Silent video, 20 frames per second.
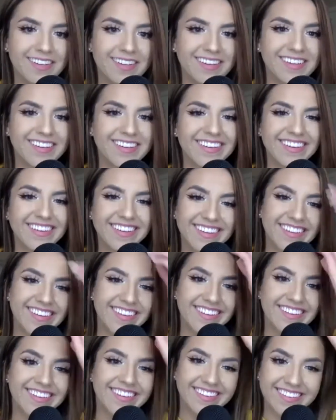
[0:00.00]
Okay, I
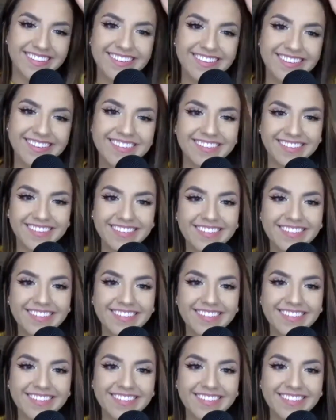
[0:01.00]
had to make sure.